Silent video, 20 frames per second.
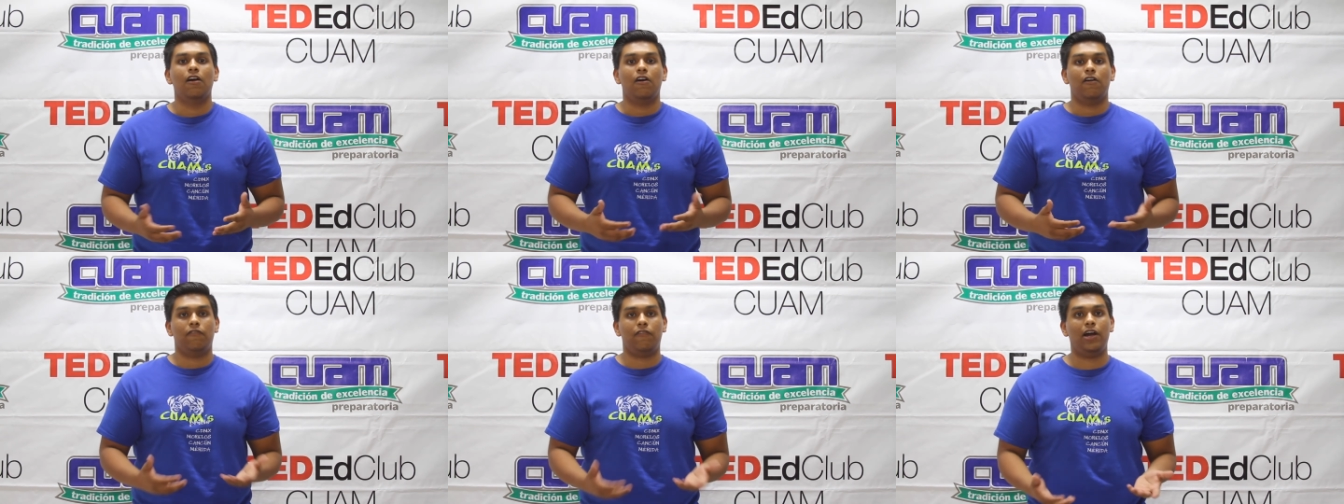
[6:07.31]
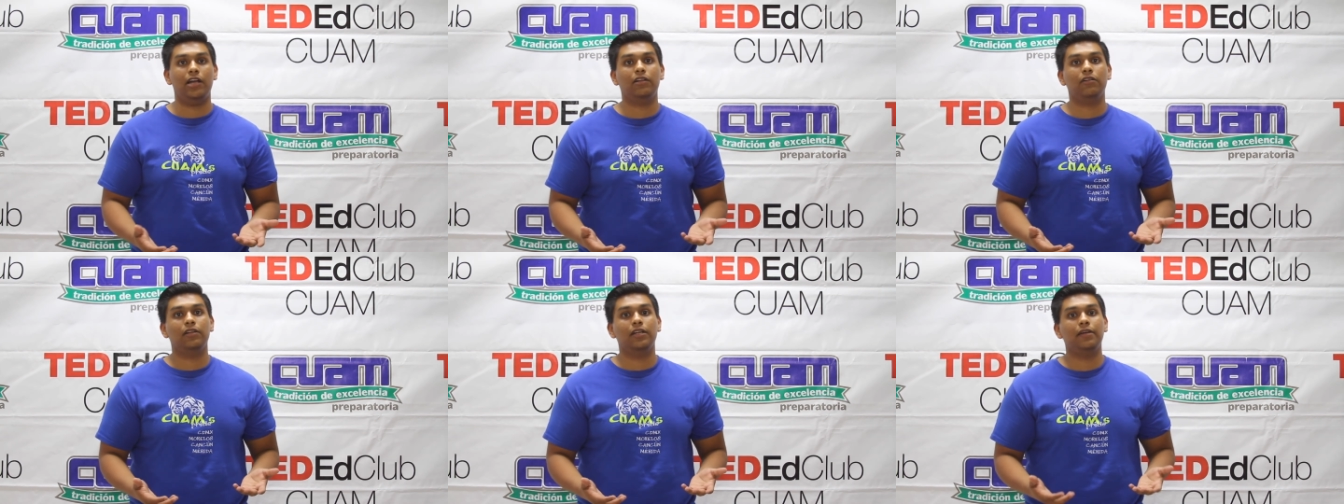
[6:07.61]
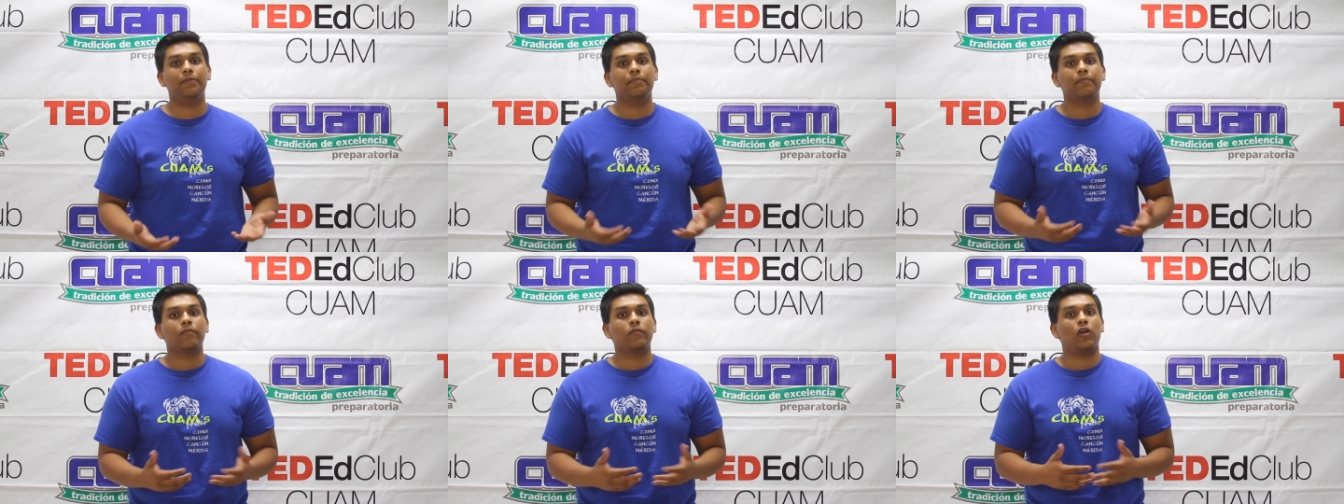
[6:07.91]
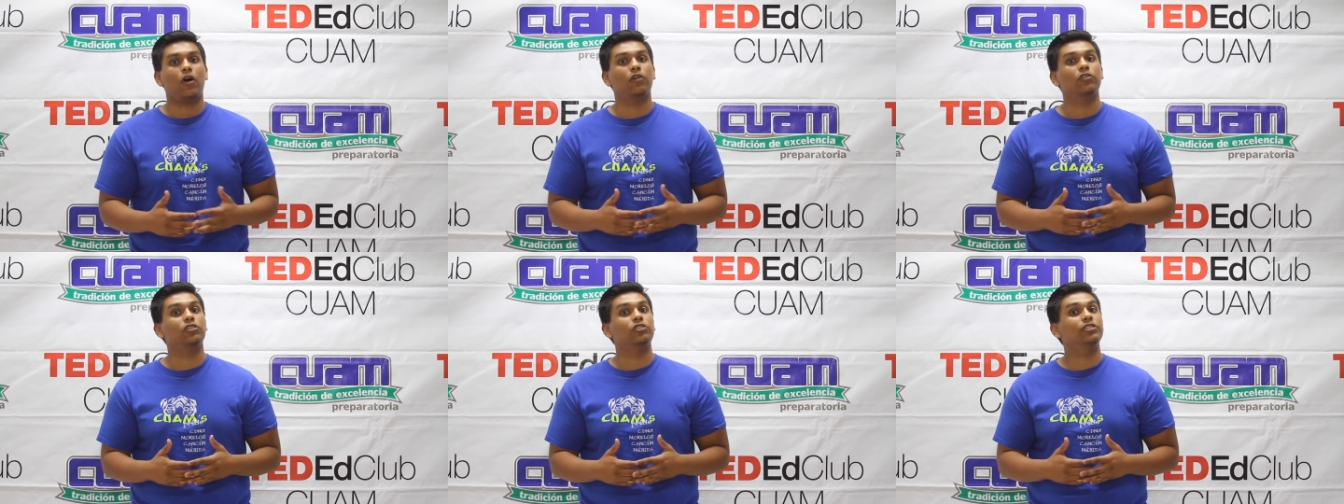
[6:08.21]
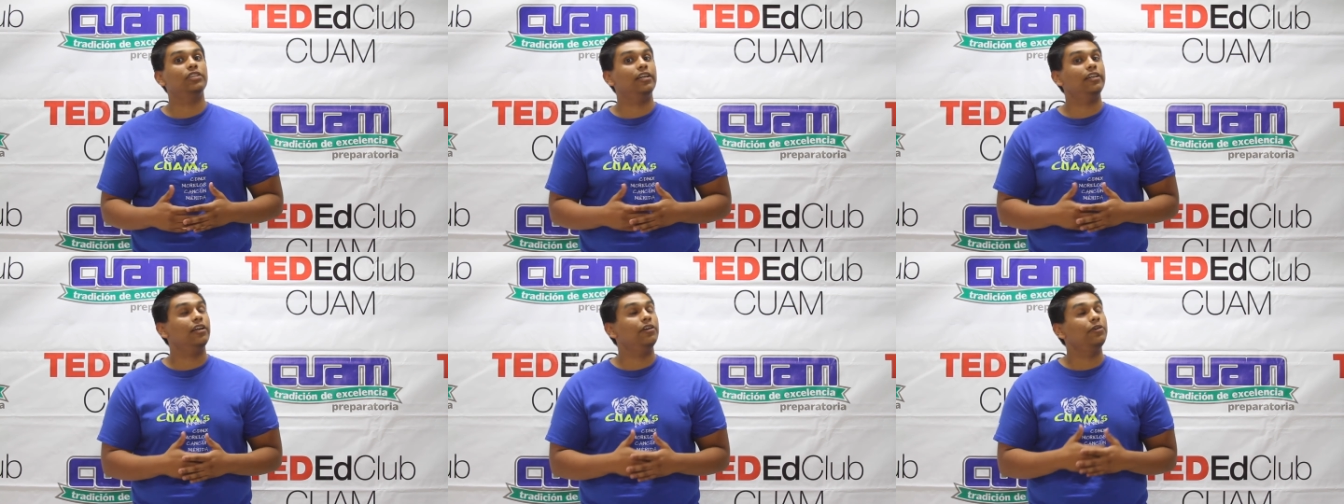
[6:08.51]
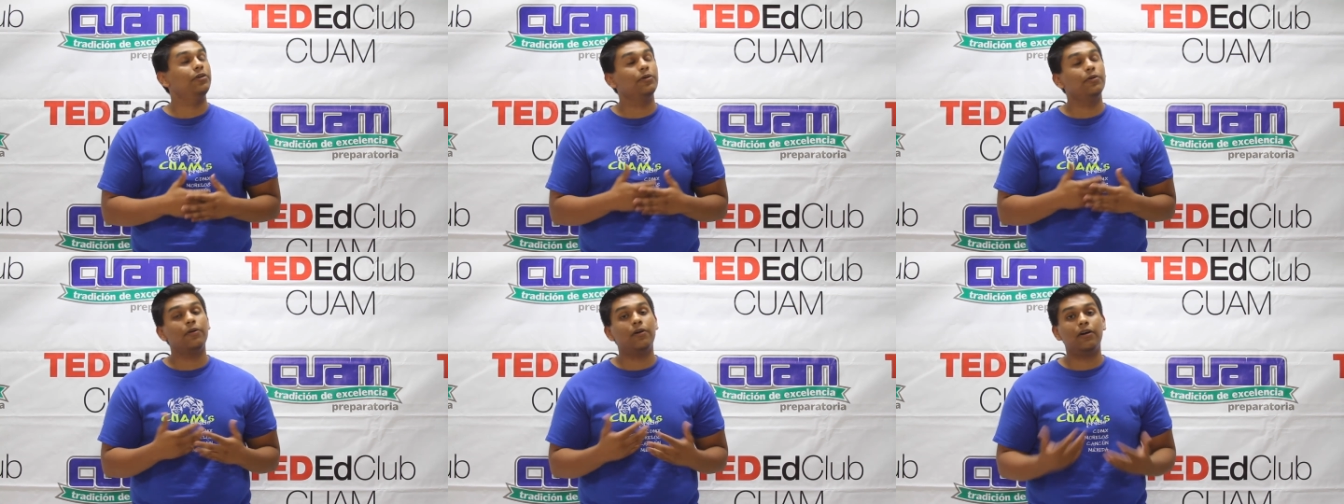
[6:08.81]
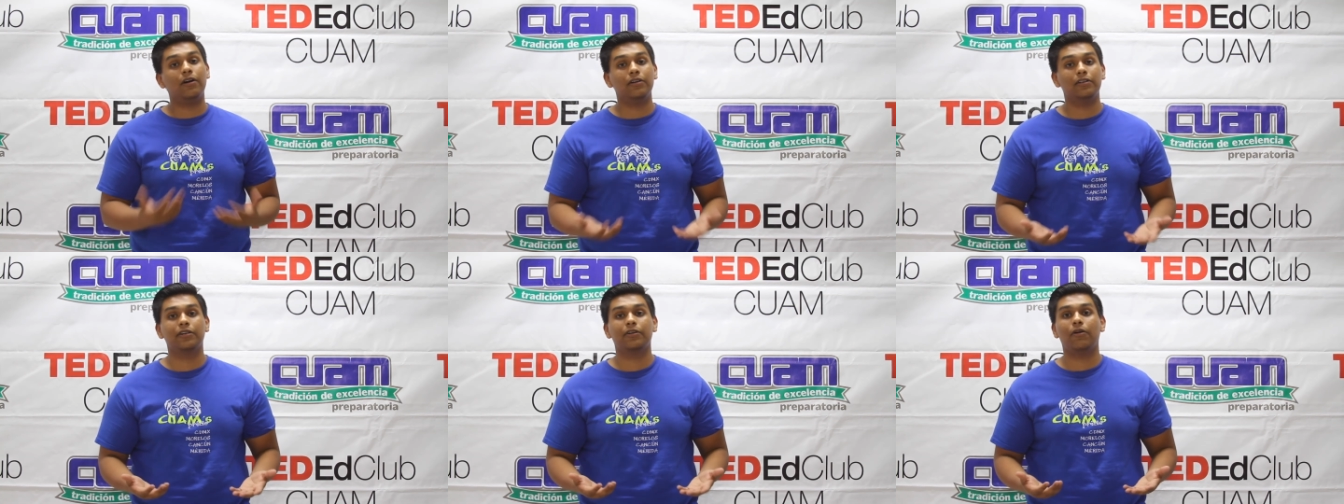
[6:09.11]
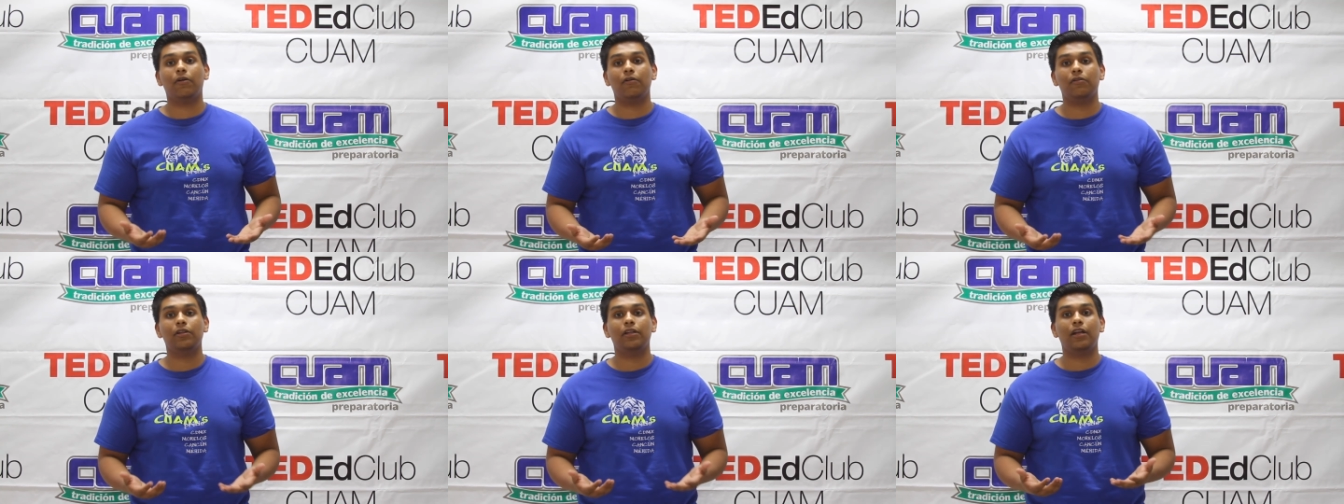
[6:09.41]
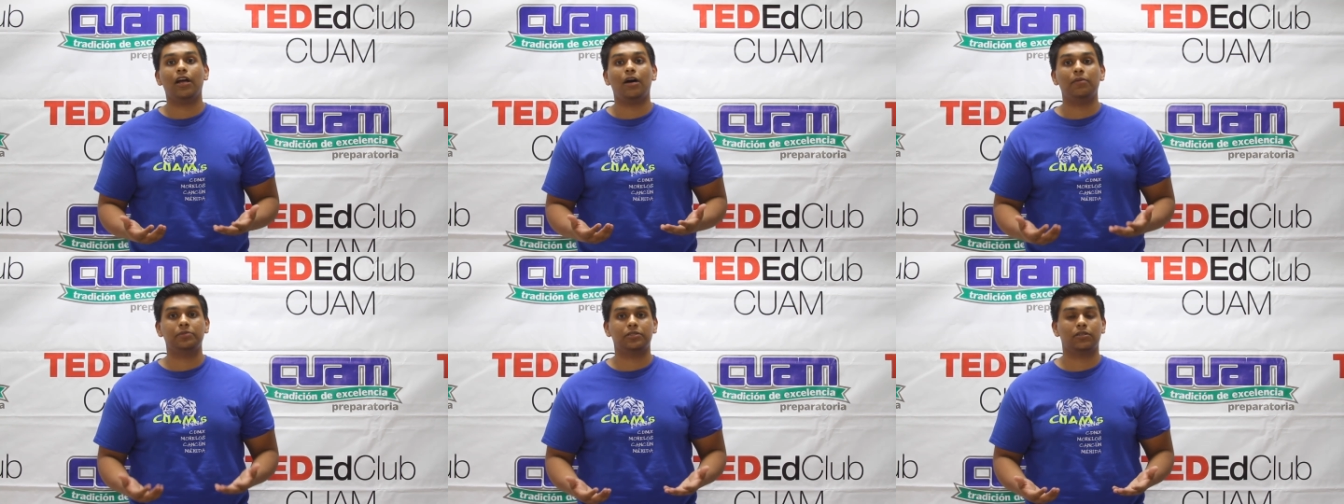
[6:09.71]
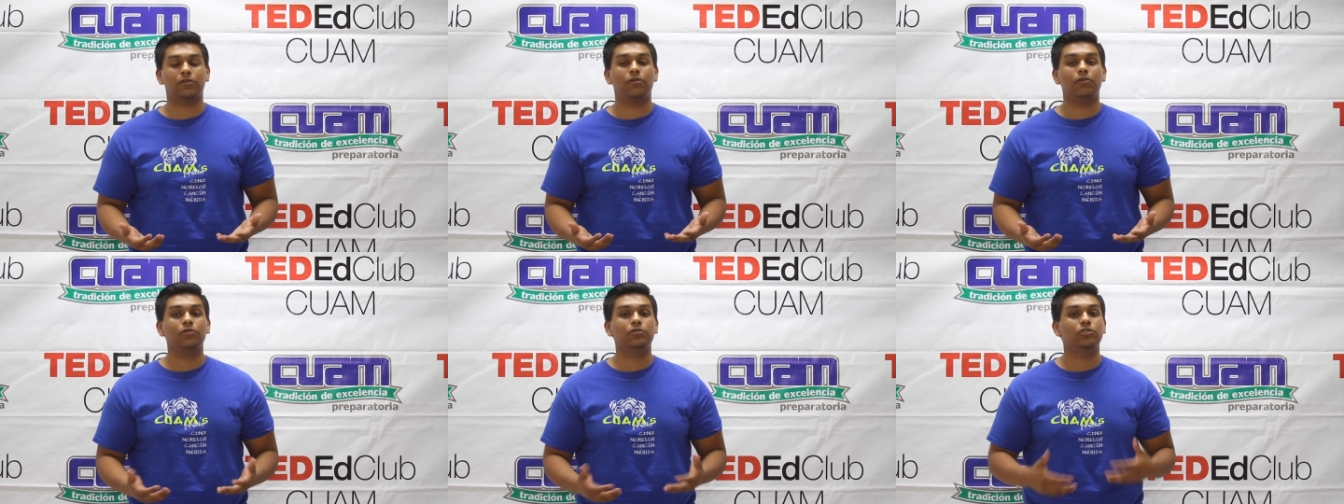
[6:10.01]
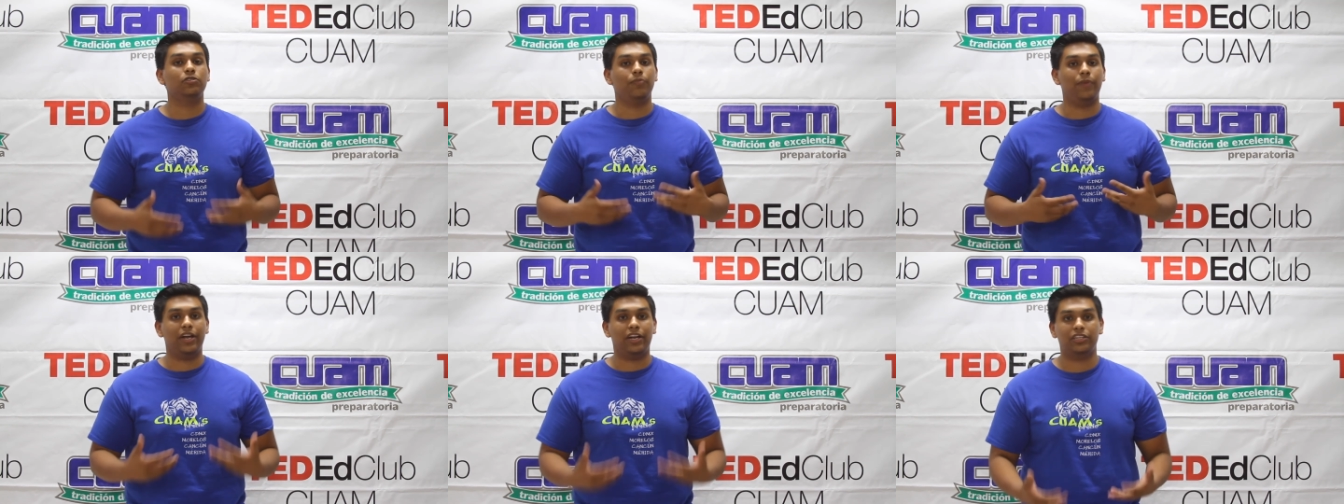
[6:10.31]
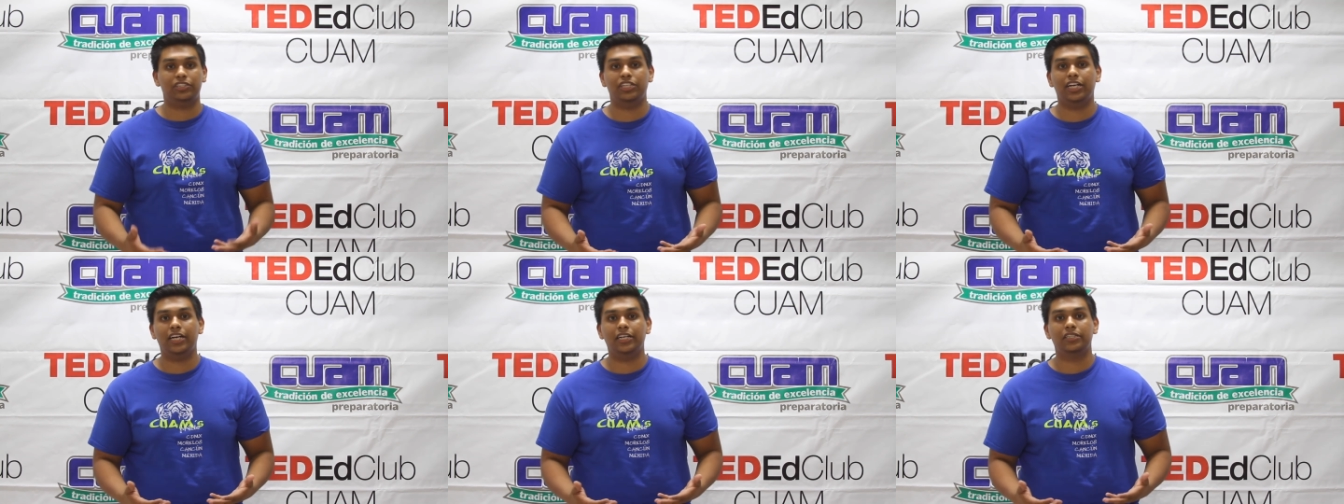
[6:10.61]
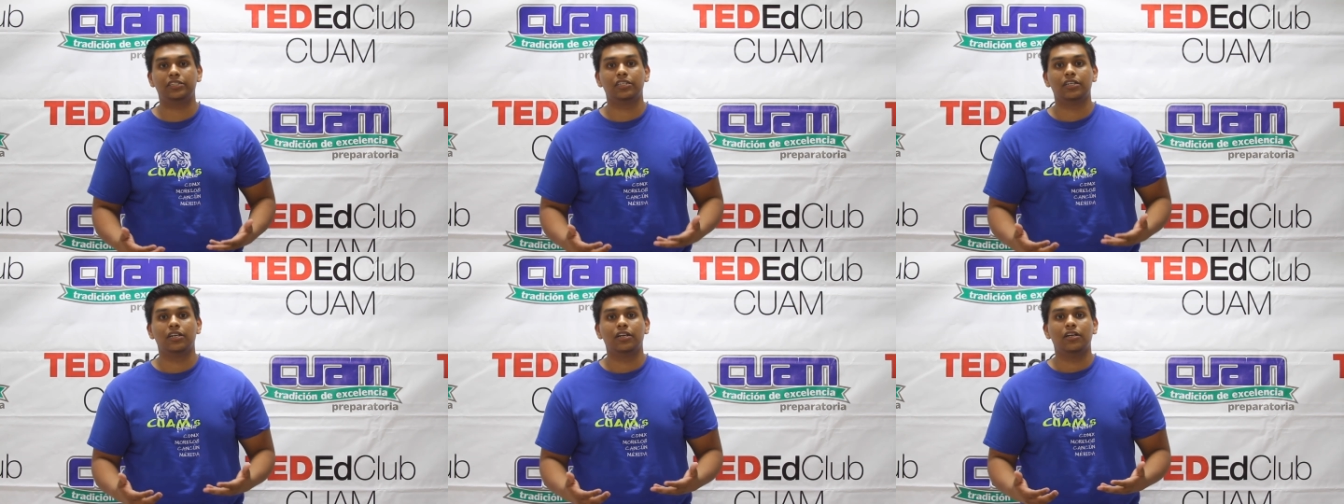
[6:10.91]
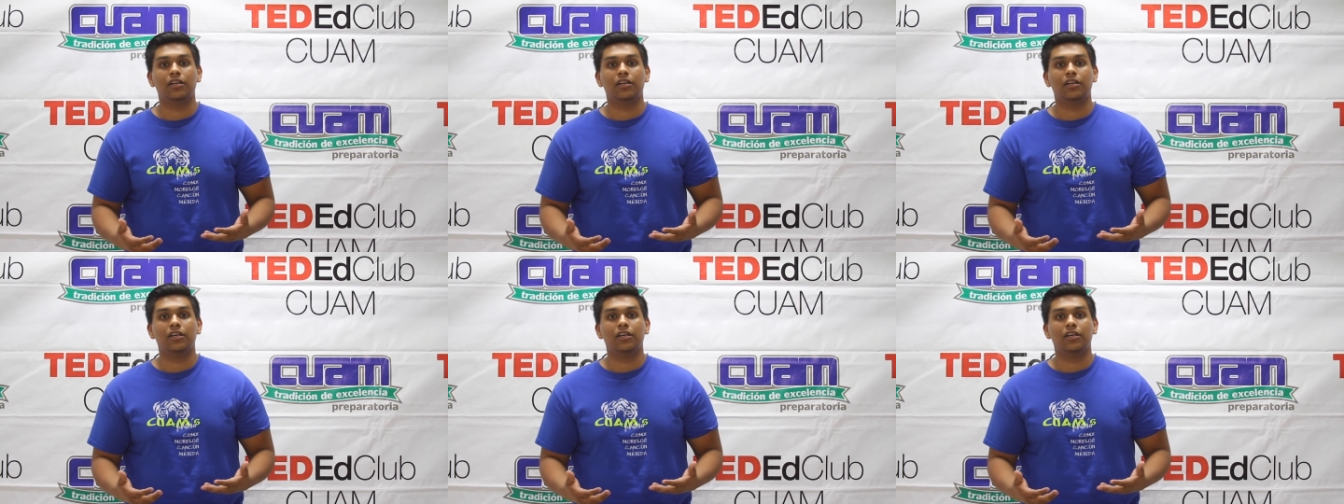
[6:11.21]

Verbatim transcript: Finally, understand that you are the only obstacle to make a change.